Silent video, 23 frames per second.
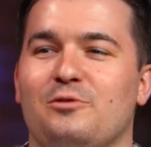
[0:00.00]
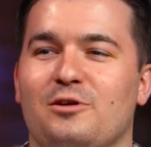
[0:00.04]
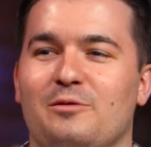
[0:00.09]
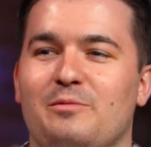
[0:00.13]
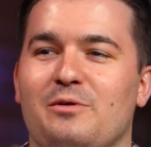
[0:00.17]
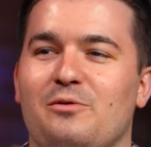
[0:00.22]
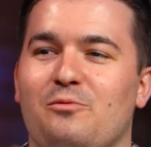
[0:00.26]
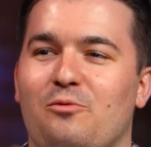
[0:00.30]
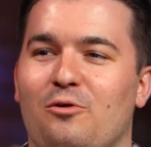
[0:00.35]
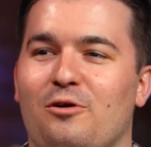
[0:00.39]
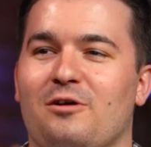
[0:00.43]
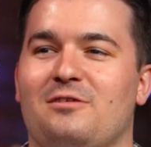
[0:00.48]
would it
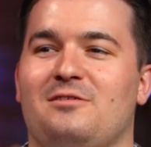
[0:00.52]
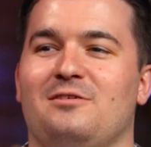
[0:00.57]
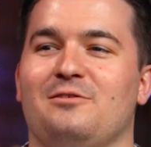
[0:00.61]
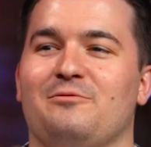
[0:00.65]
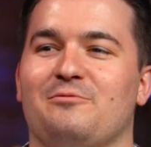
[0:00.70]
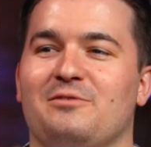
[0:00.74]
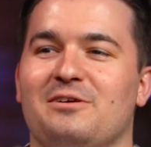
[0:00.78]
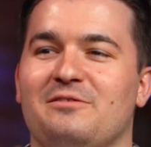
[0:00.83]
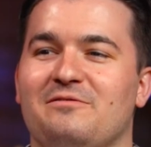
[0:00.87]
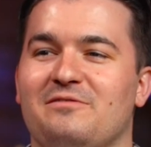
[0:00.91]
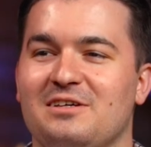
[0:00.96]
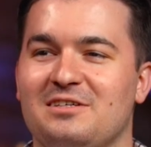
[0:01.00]
be worth it
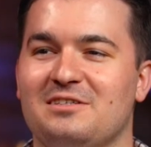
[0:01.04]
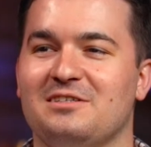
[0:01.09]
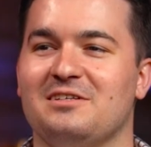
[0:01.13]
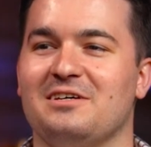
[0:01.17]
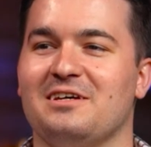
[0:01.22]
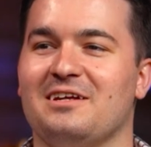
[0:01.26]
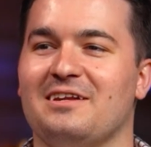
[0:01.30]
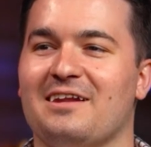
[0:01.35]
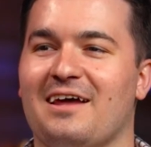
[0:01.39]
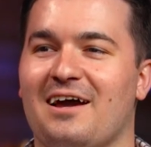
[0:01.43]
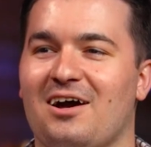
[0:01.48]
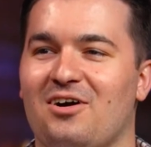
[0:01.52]

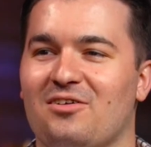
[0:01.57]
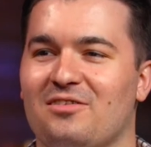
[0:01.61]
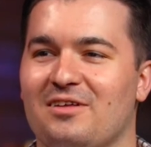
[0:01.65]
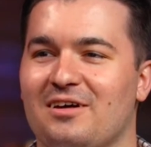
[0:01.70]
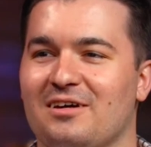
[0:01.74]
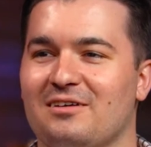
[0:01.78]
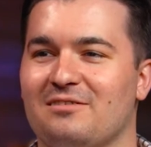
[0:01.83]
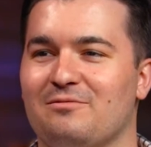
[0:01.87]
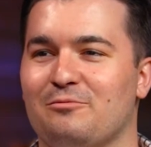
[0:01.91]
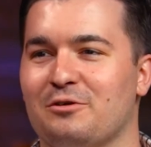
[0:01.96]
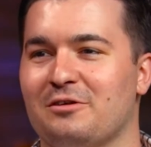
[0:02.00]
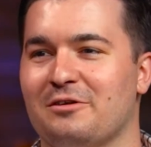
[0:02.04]
revisiting now
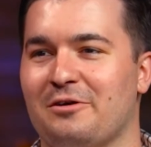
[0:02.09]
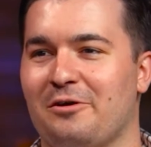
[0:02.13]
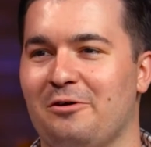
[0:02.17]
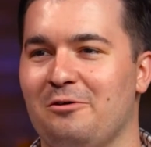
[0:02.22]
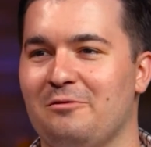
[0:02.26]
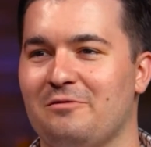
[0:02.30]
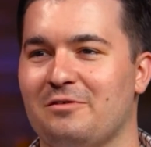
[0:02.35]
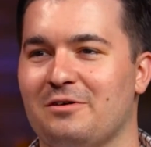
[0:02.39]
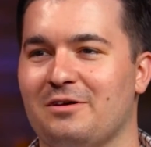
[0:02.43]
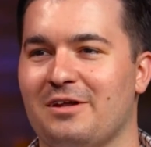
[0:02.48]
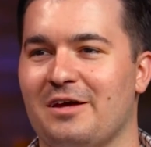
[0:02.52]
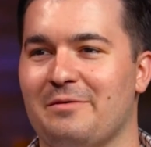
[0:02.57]
that with
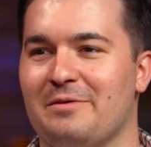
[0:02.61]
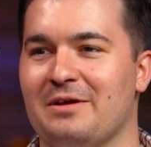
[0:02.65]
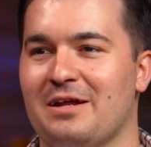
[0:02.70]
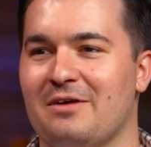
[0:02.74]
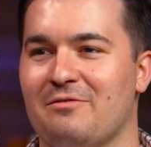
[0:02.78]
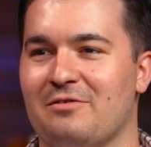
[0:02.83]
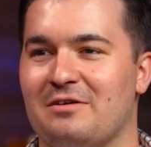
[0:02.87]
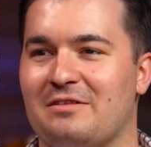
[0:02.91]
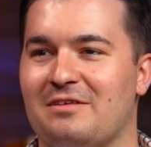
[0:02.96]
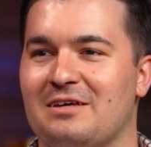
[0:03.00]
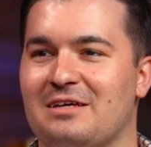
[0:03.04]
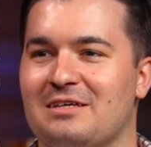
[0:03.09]
COVID, I mean,
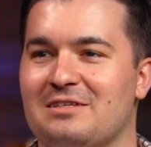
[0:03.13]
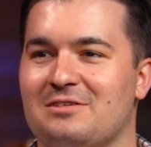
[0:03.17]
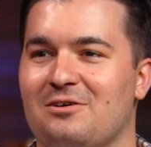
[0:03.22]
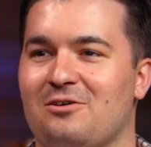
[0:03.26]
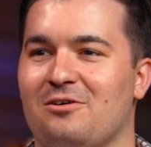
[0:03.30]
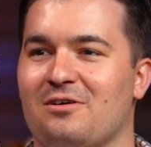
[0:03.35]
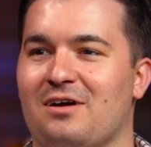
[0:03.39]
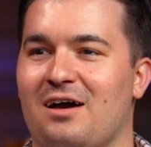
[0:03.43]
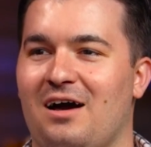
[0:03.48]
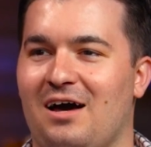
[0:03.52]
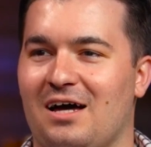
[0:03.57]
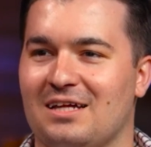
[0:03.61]
everything is
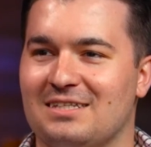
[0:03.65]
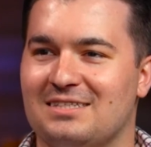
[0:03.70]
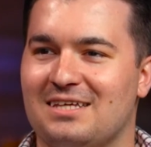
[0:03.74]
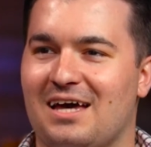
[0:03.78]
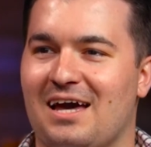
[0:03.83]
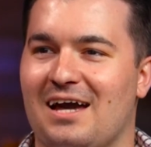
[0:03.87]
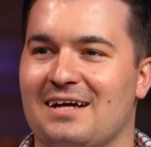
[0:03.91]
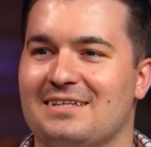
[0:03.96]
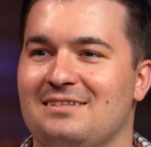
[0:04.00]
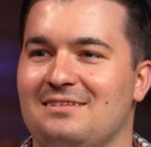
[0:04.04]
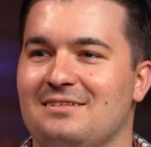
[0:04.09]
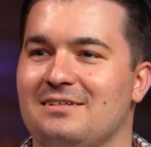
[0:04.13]
all
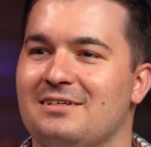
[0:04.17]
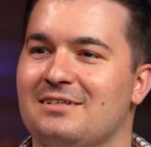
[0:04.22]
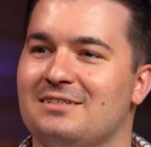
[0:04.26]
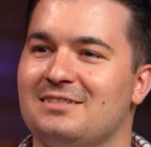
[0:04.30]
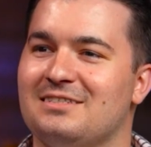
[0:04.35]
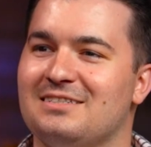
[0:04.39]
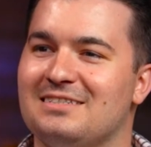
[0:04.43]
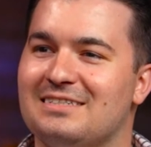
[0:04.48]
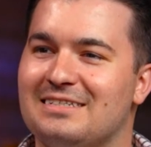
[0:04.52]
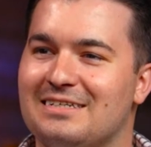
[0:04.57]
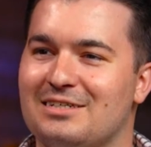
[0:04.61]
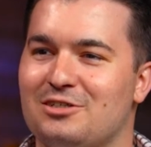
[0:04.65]

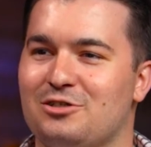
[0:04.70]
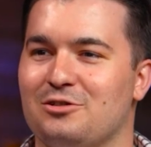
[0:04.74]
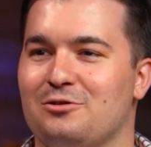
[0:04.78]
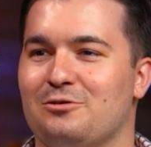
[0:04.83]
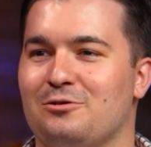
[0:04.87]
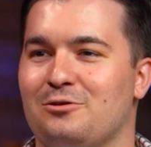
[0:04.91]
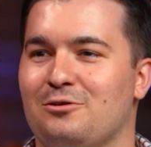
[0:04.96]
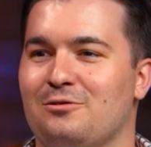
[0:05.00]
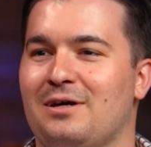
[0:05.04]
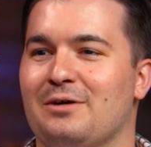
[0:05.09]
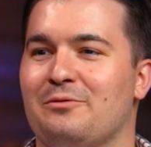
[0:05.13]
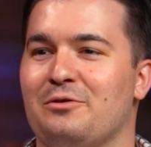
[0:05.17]
contactless,
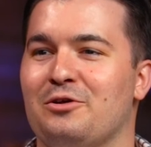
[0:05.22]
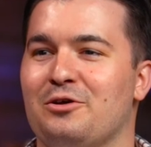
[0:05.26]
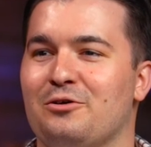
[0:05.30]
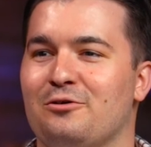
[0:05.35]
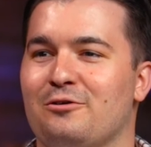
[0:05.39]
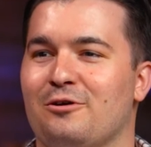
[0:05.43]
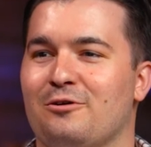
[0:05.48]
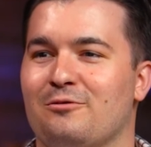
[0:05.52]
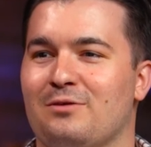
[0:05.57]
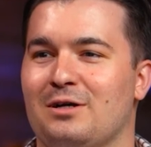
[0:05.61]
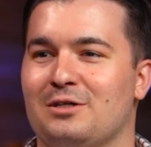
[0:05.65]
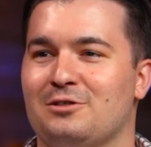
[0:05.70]
digital. Like when you go
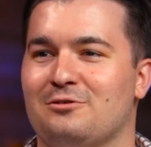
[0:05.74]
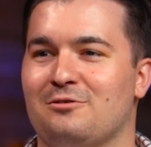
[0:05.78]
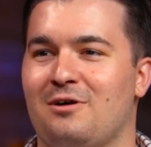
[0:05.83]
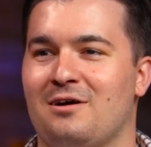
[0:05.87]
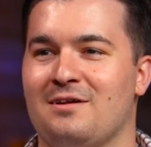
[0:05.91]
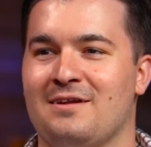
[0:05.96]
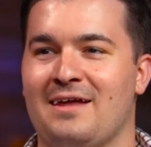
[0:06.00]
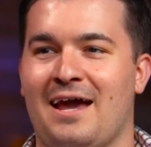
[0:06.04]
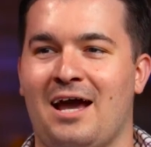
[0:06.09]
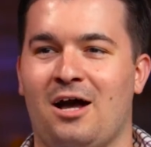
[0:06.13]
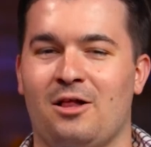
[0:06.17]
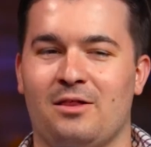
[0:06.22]
to a
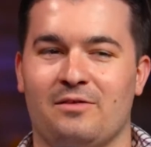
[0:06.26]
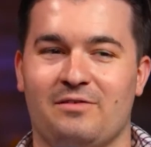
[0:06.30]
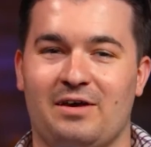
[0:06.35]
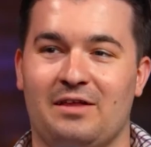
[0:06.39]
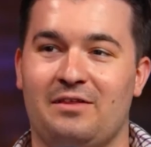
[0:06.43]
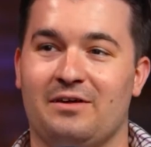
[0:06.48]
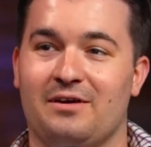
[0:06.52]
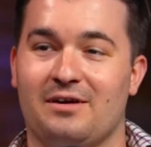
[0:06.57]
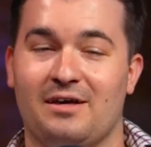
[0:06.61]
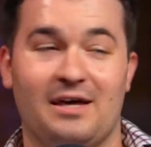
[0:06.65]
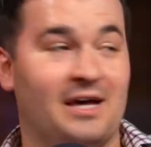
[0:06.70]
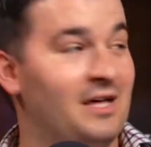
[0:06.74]
restaurant now, they've got
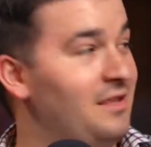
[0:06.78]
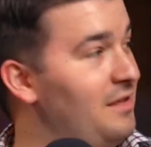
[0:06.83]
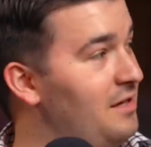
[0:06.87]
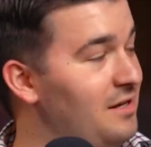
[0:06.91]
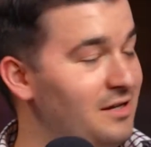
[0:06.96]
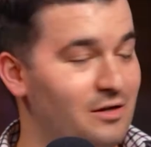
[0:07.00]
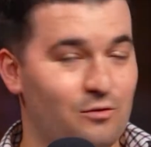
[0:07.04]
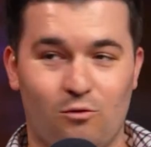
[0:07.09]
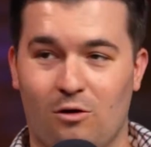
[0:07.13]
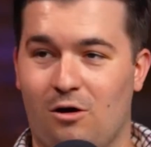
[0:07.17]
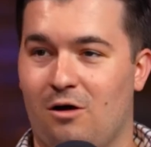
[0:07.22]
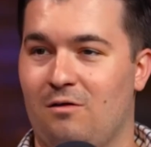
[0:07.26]
like a
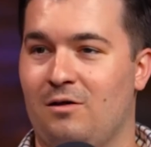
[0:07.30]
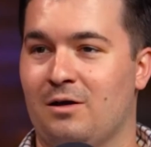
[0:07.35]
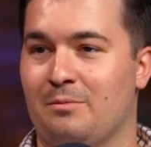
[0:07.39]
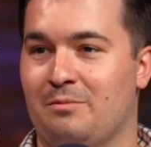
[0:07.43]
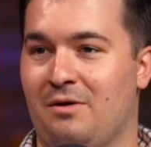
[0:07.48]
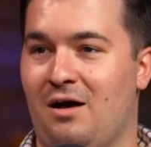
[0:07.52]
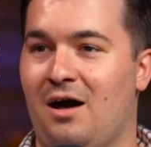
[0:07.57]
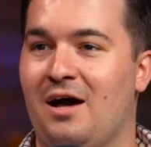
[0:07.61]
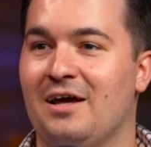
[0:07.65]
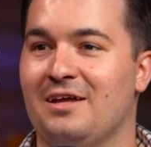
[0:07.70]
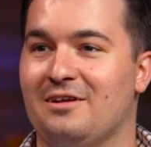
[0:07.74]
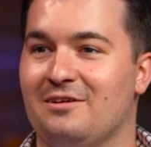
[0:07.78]
LED wall like
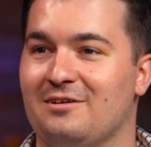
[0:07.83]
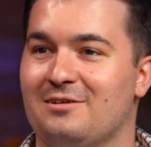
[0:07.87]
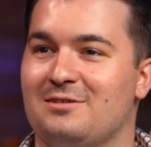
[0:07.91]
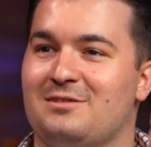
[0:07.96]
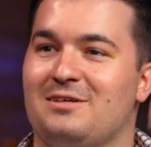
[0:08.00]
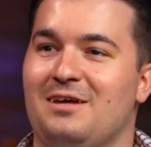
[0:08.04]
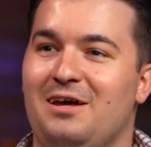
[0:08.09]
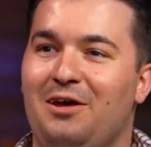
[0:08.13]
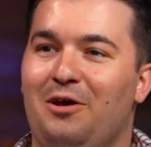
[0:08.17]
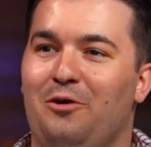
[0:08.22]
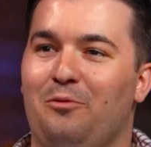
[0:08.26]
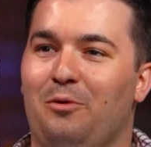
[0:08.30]
behind us
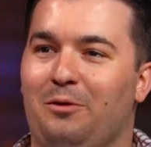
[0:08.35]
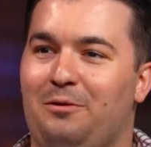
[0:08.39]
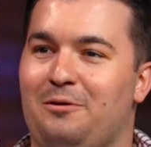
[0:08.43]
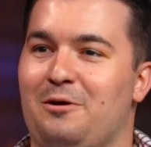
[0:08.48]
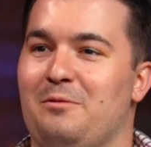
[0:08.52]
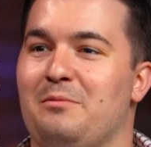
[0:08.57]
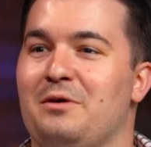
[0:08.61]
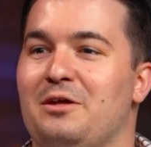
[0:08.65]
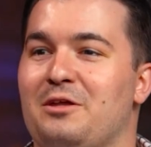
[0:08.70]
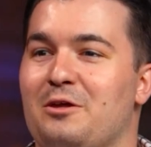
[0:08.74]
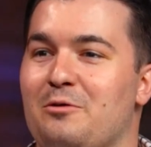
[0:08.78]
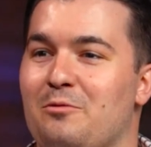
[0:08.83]
with their
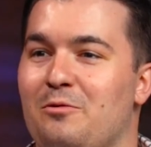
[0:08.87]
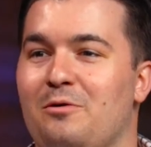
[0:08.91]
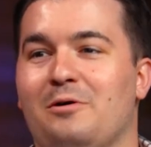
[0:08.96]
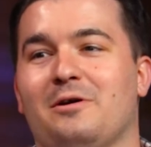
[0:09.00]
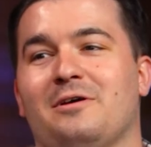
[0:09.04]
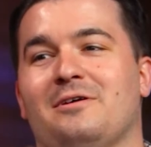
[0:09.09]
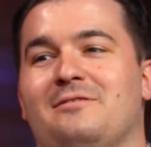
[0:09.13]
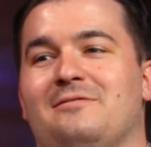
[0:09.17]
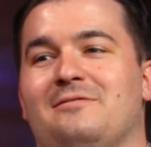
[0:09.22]
menu on it.